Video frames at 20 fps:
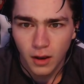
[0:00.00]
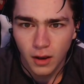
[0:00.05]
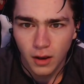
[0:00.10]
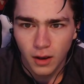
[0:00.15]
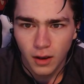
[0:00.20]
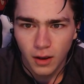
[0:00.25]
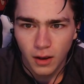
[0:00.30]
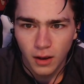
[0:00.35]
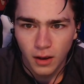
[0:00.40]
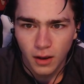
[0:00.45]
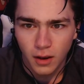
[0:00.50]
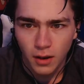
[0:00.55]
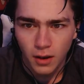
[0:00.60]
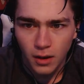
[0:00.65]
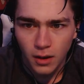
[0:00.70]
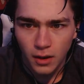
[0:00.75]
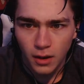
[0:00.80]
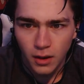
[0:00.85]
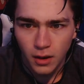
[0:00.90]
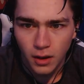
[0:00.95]

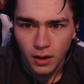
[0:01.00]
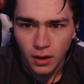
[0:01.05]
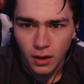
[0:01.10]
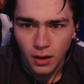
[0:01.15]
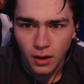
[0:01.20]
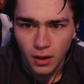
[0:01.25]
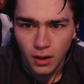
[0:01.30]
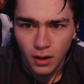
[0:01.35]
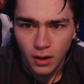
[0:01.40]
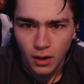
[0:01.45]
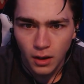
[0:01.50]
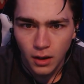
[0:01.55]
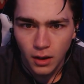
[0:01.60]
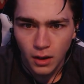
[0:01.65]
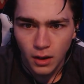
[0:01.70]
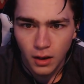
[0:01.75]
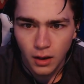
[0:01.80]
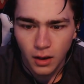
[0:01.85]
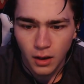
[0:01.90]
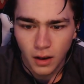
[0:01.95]

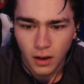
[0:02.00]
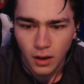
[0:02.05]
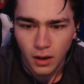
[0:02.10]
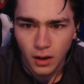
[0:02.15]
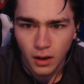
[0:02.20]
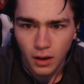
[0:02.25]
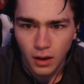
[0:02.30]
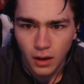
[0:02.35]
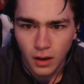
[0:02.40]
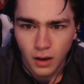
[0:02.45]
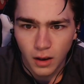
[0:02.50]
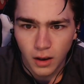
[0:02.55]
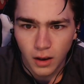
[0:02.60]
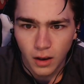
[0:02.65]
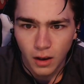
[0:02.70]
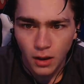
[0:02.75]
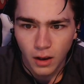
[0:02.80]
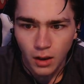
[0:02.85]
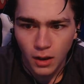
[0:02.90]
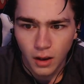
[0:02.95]

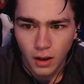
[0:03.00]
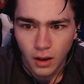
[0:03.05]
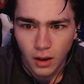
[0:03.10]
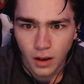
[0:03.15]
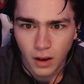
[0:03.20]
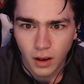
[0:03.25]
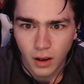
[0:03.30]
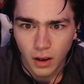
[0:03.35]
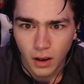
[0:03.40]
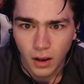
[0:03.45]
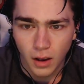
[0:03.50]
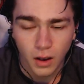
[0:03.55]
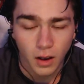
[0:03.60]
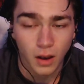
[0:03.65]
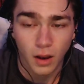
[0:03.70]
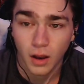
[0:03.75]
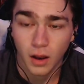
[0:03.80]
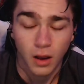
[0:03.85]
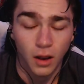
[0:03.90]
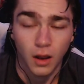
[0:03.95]

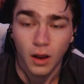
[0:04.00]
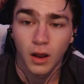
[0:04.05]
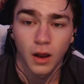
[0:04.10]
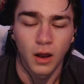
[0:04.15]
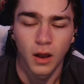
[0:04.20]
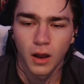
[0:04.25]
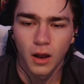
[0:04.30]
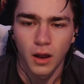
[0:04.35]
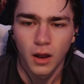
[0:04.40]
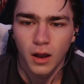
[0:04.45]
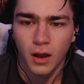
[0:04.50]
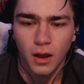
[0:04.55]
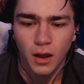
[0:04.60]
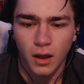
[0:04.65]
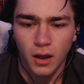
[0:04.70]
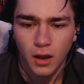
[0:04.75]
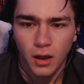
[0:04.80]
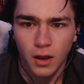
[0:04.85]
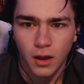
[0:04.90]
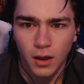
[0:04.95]

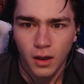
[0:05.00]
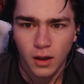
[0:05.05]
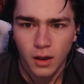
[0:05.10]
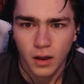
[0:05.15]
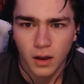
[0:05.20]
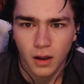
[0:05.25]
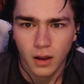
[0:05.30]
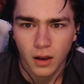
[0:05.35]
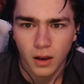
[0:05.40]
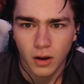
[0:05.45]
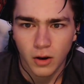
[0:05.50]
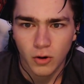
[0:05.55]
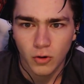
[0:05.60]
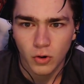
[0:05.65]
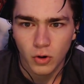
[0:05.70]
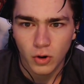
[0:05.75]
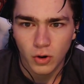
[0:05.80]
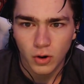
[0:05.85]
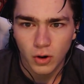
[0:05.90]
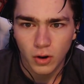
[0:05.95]

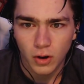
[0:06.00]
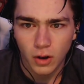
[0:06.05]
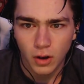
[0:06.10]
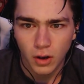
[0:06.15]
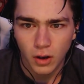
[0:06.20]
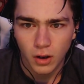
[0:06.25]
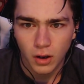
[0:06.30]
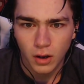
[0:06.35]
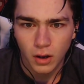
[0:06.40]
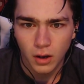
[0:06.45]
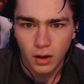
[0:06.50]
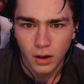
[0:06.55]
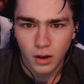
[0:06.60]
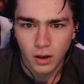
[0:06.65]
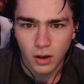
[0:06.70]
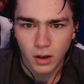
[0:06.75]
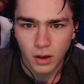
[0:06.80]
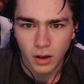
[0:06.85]
Nobody speaks.